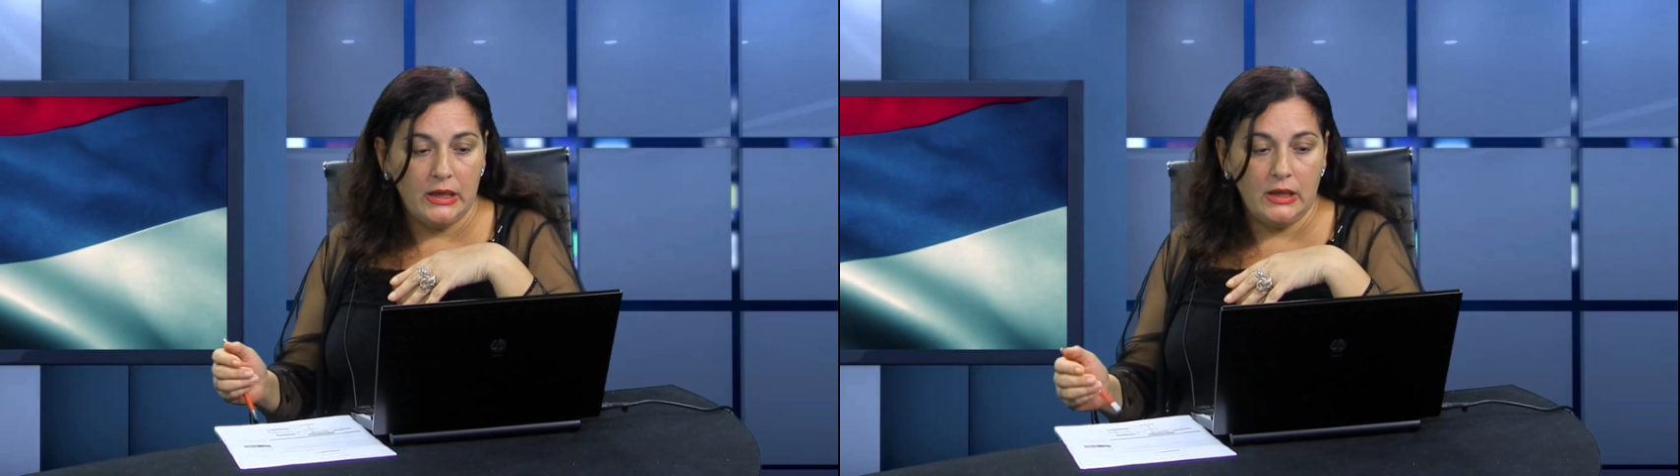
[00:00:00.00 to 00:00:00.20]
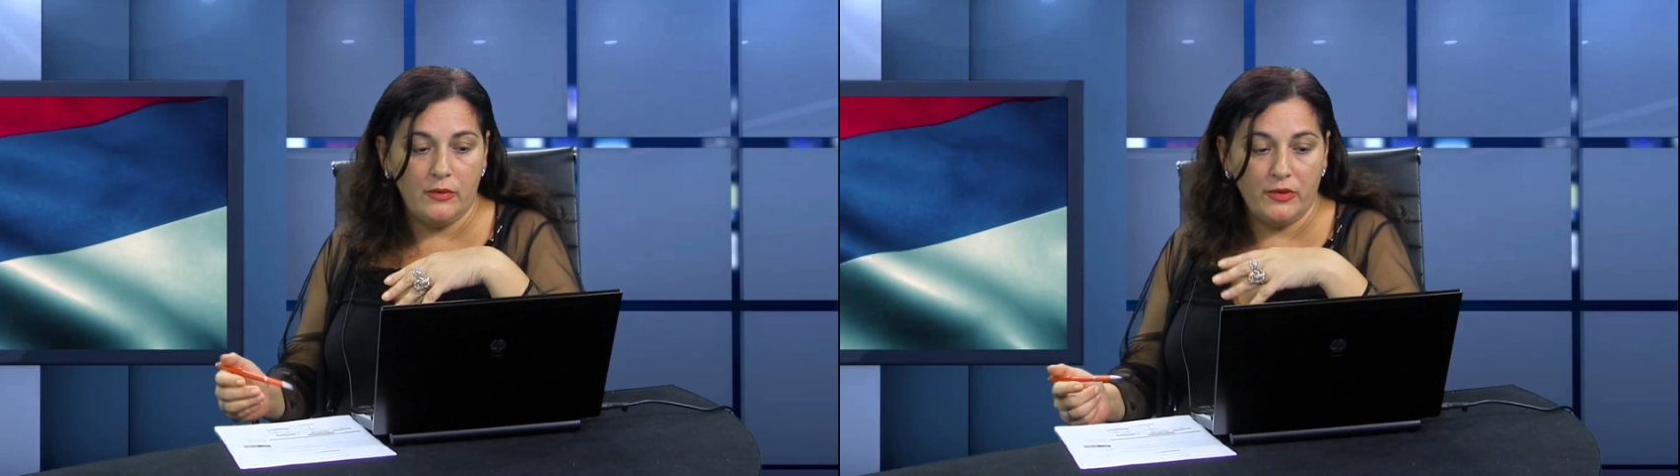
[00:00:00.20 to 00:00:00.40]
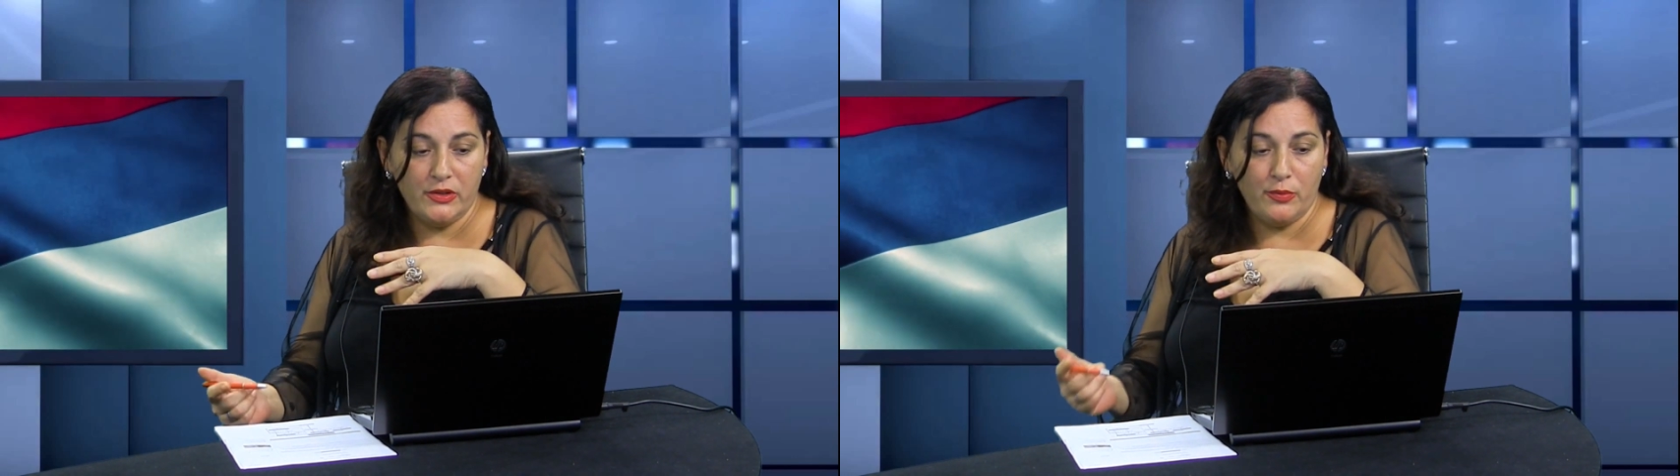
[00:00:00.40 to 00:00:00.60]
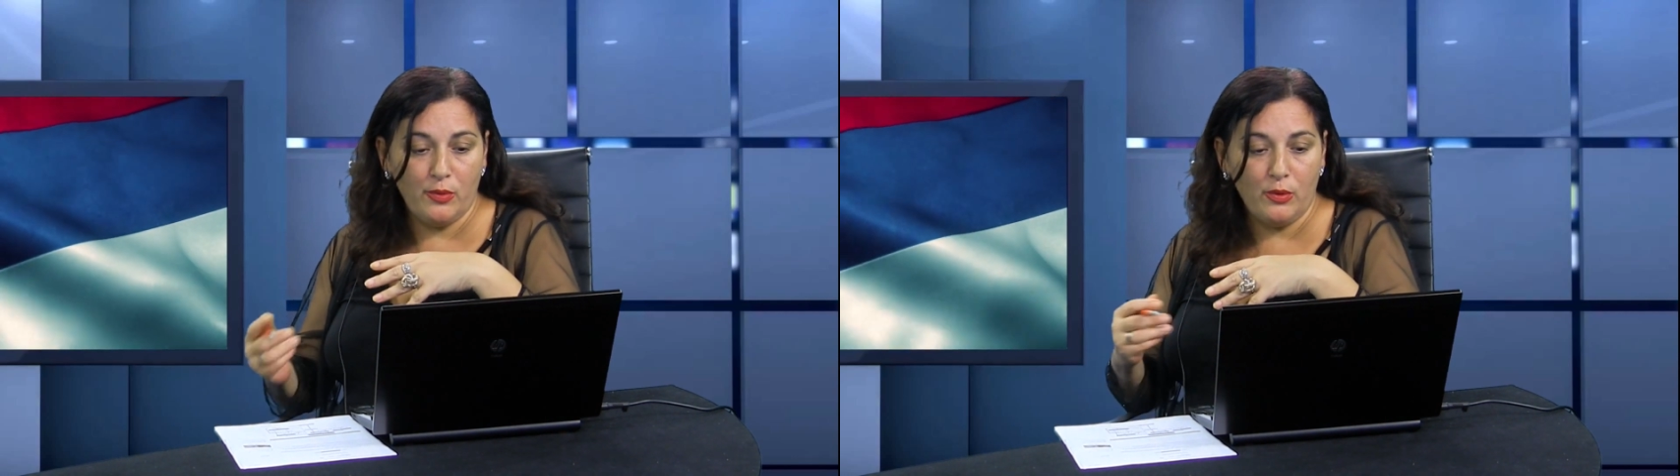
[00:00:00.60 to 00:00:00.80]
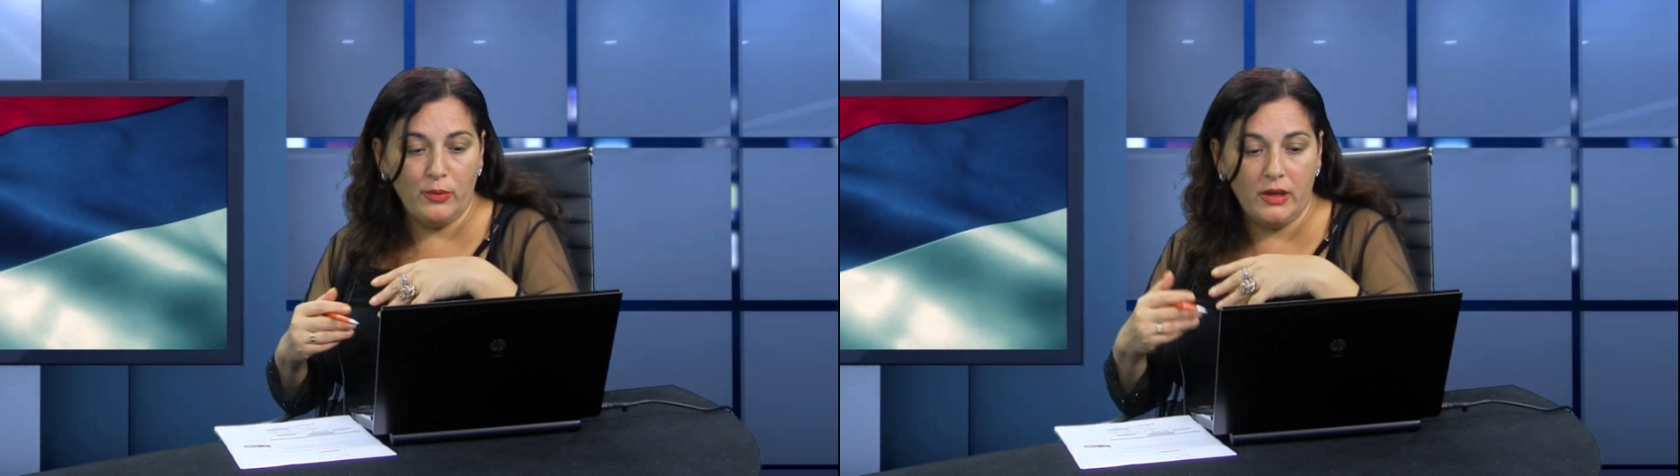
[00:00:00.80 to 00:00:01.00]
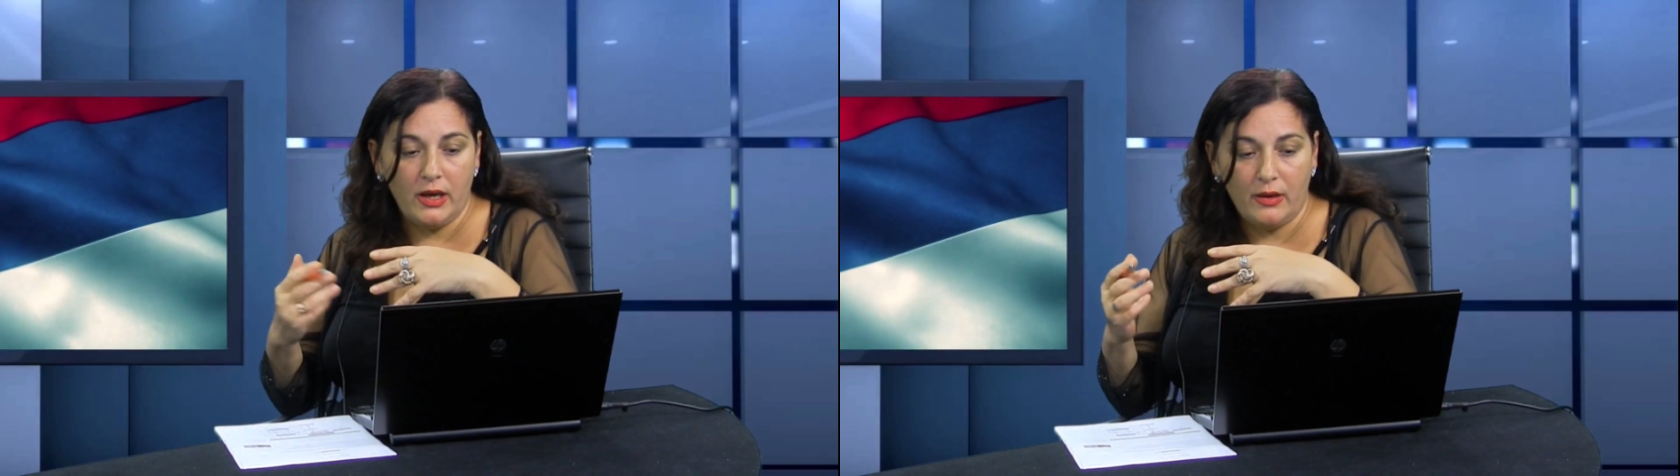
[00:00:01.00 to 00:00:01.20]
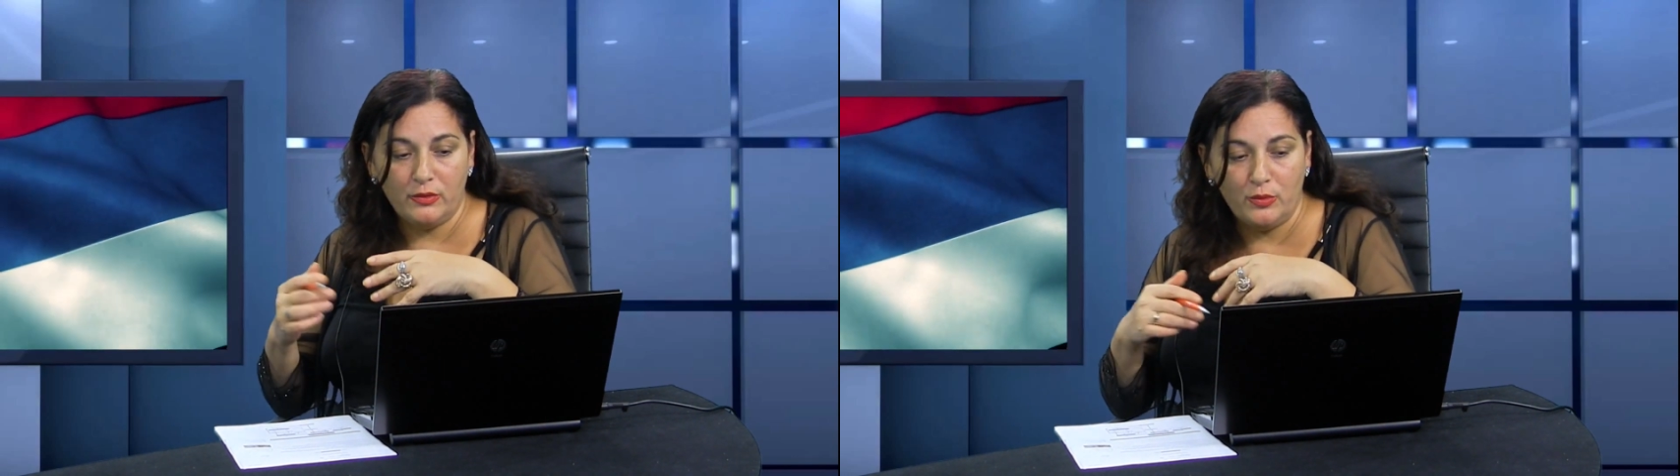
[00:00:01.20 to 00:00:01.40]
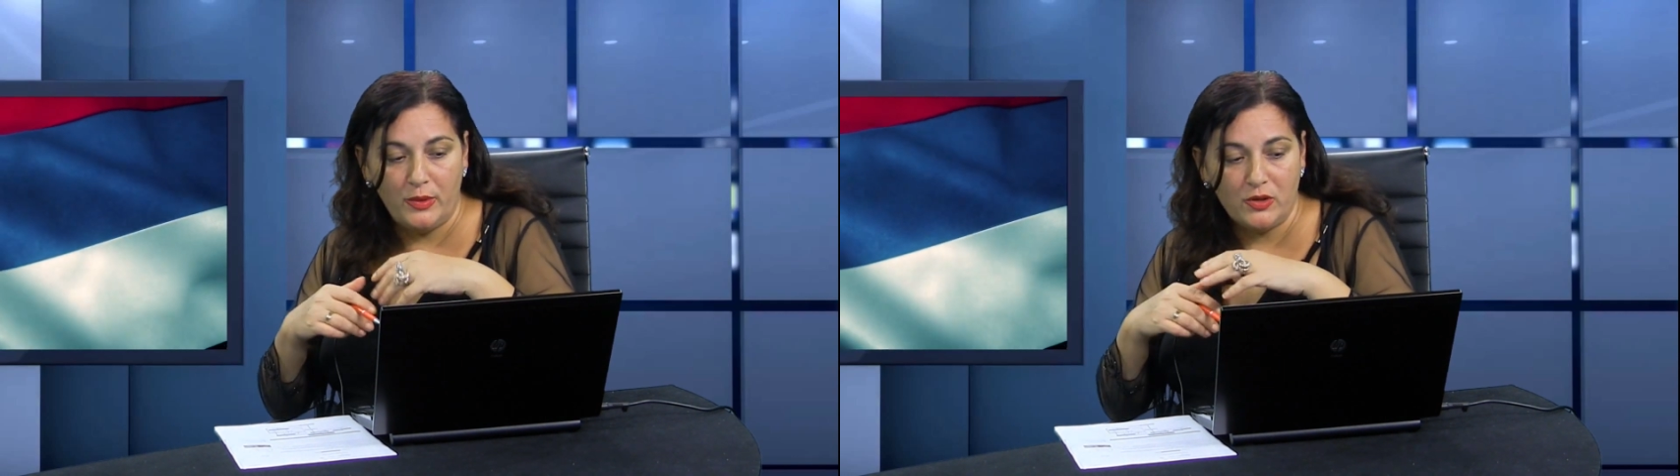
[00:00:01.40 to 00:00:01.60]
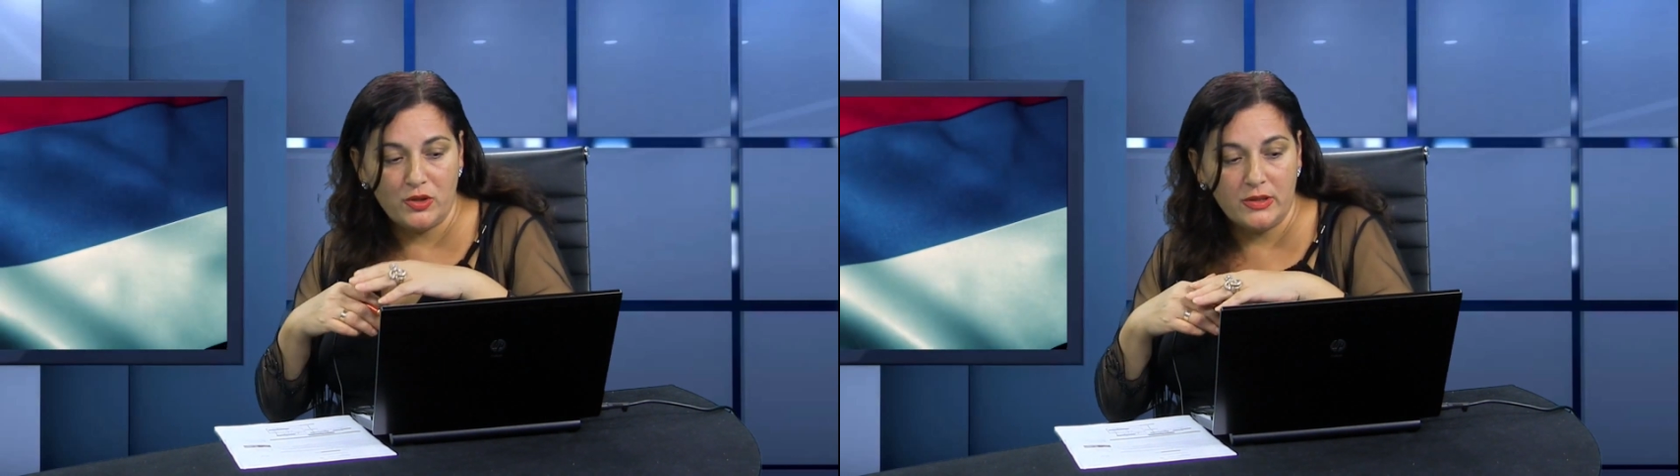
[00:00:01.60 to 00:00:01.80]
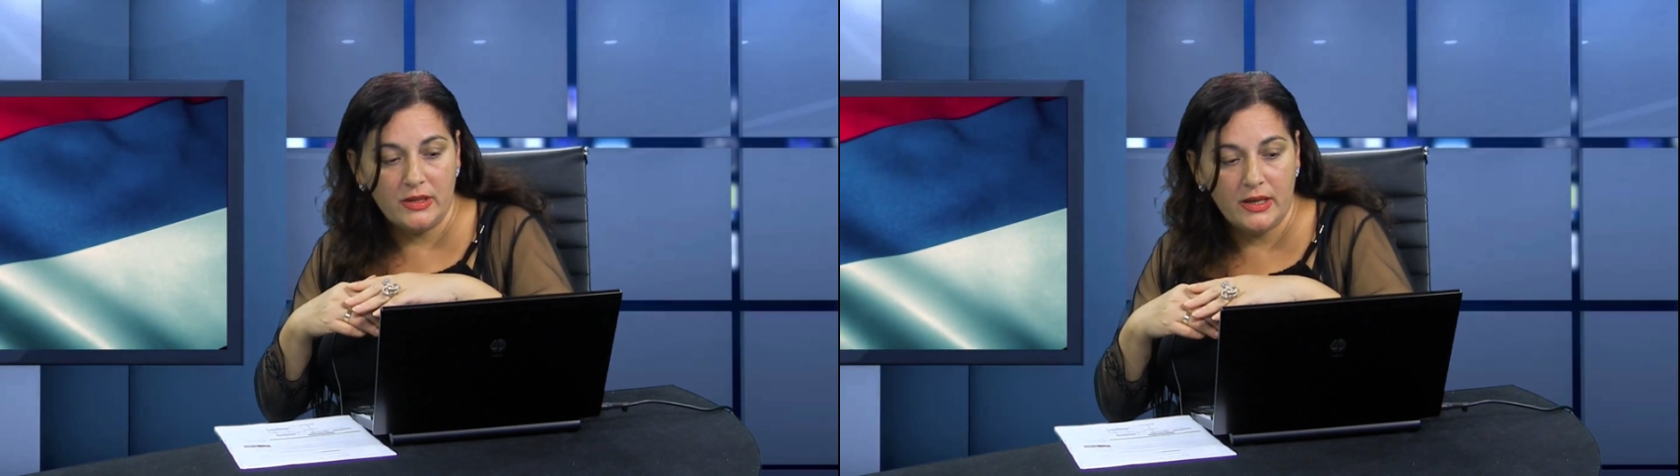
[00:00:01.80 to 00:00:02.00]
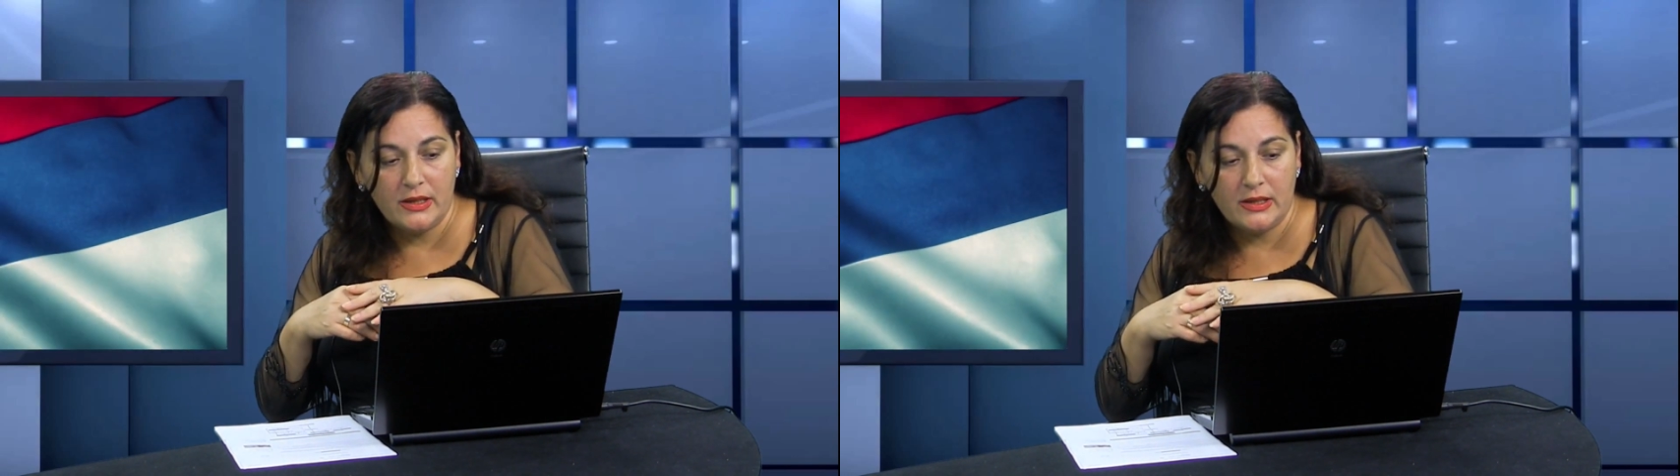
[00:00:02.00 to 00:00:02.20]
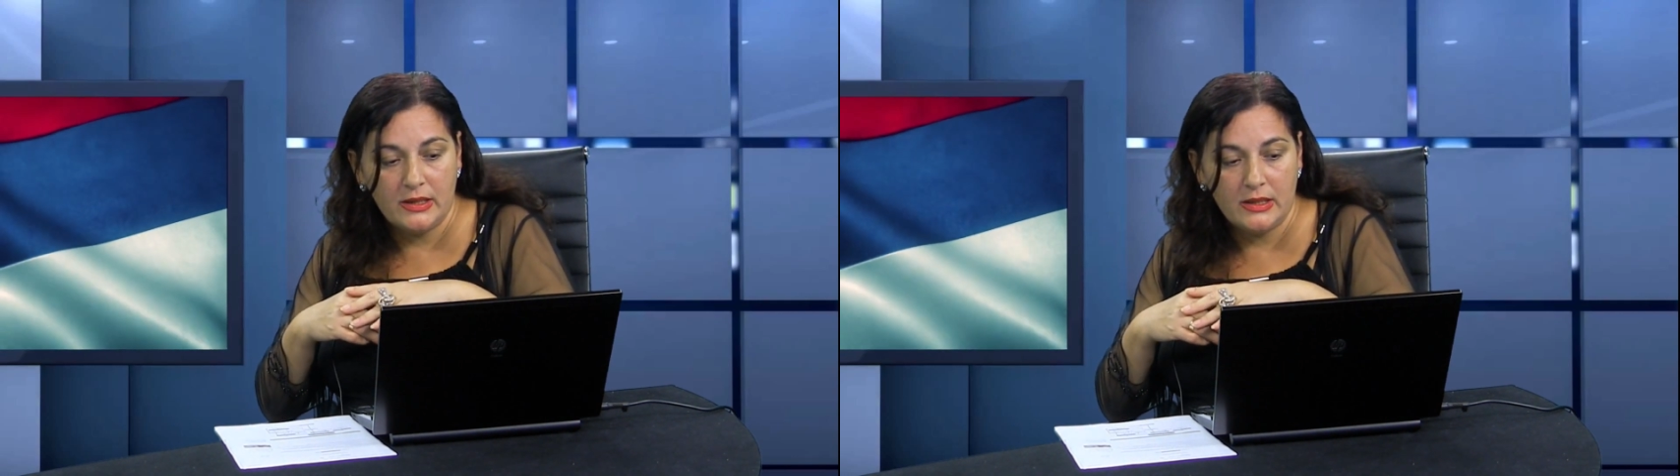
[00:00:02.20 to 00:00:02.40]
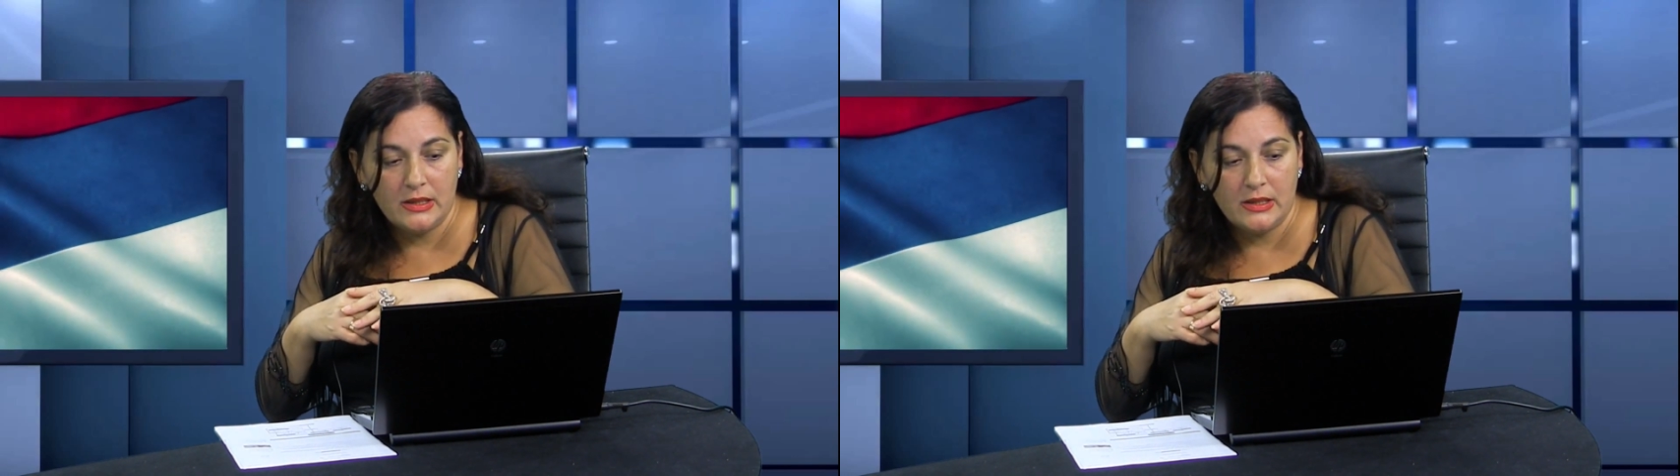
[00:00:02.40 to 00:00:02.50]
First of all, we have to mention that